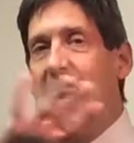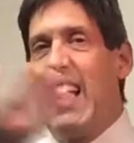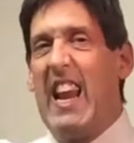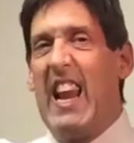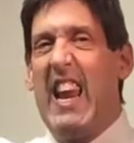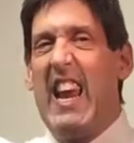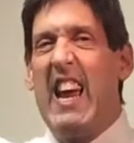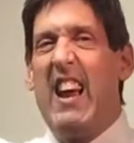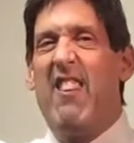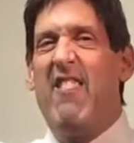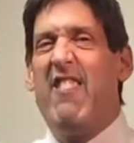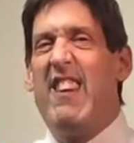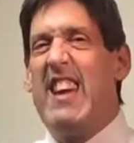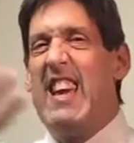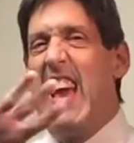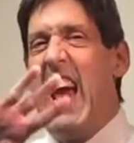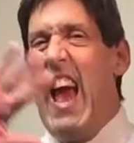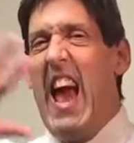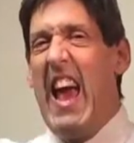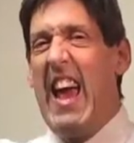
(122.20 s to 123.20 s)

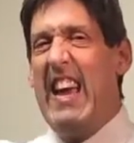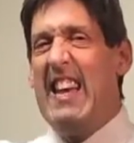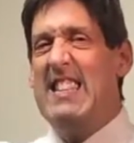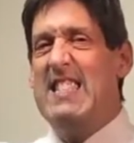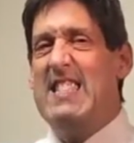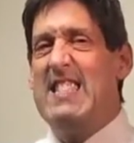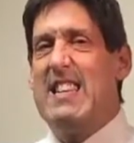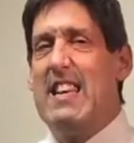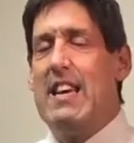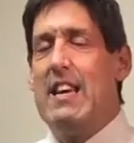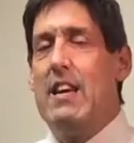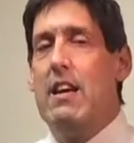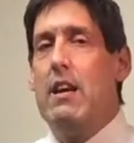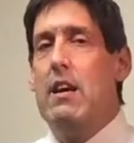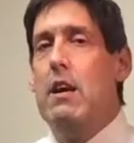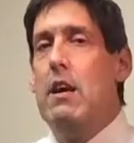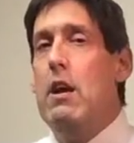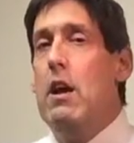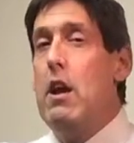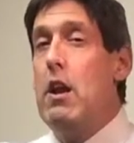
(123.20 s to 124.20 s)
glary, hazy.
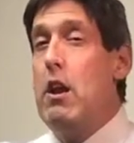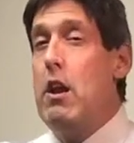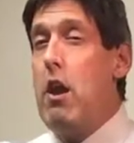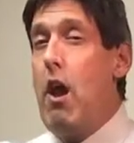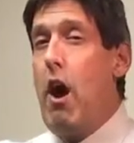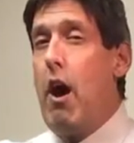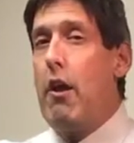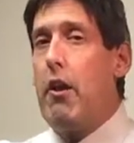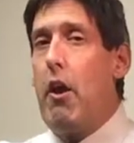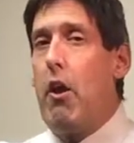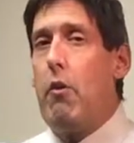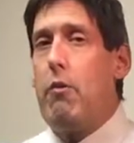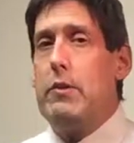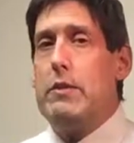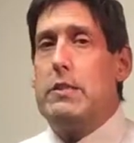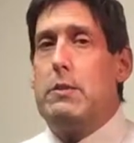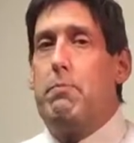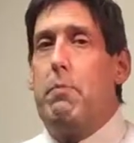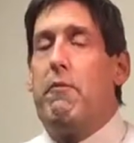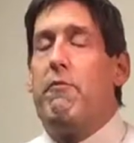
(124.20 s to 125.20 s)
Not
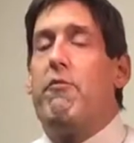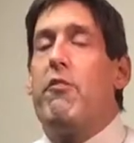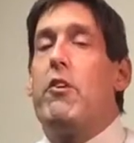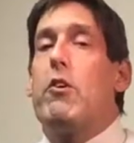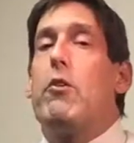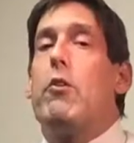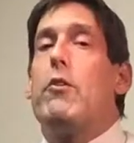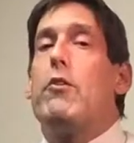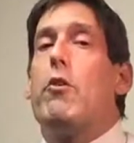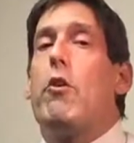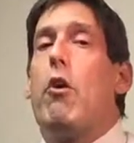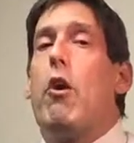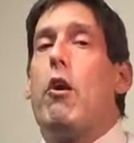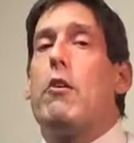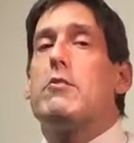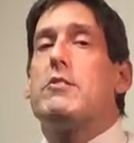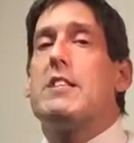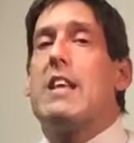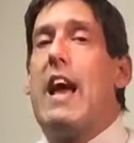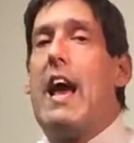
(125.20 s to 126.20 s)
always, but frequently they'll
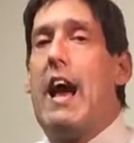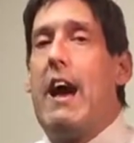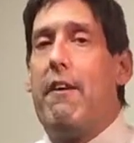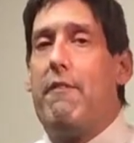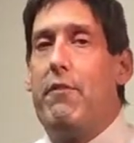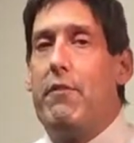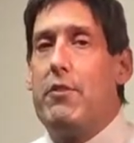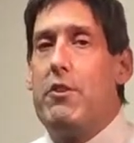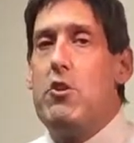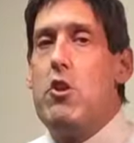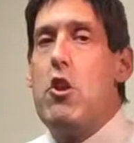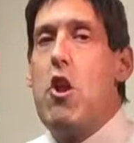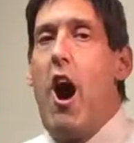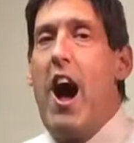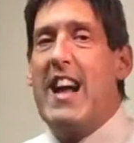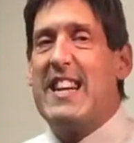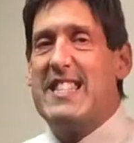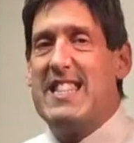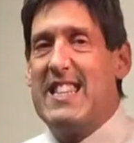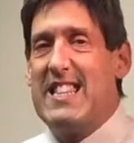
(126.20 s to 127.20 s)
also have
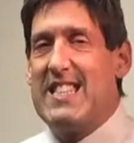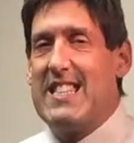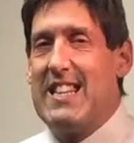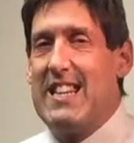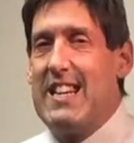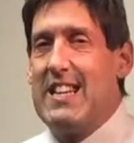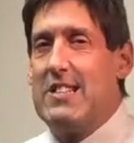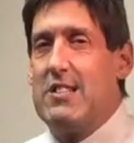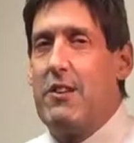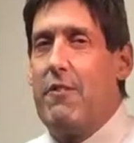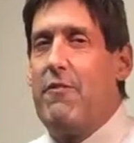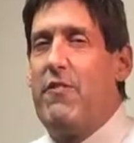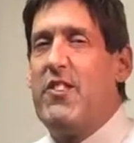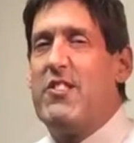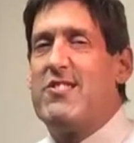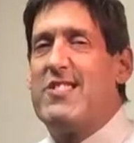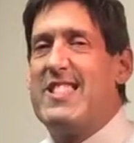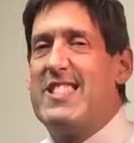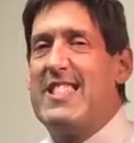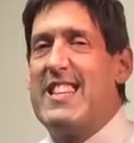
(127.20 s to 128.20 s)
nauseousness or
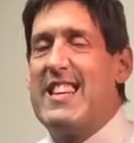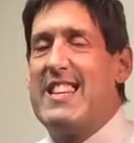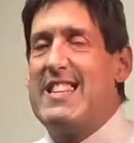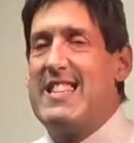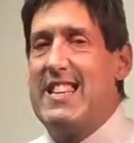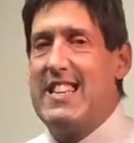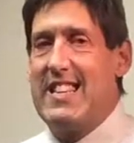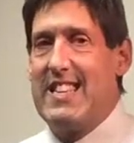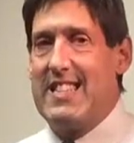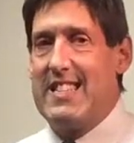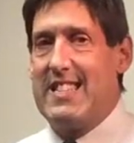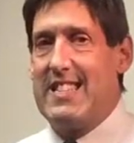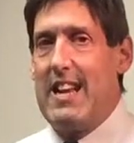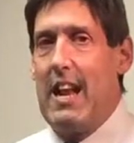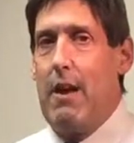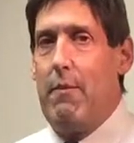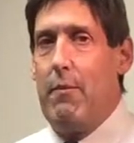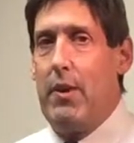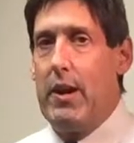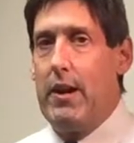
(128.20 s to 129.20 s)
feel sick to the
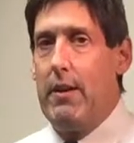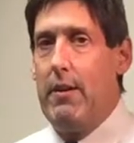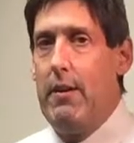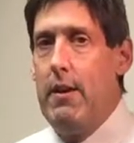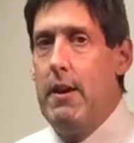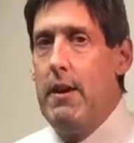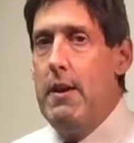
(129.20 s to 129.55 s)
stomach.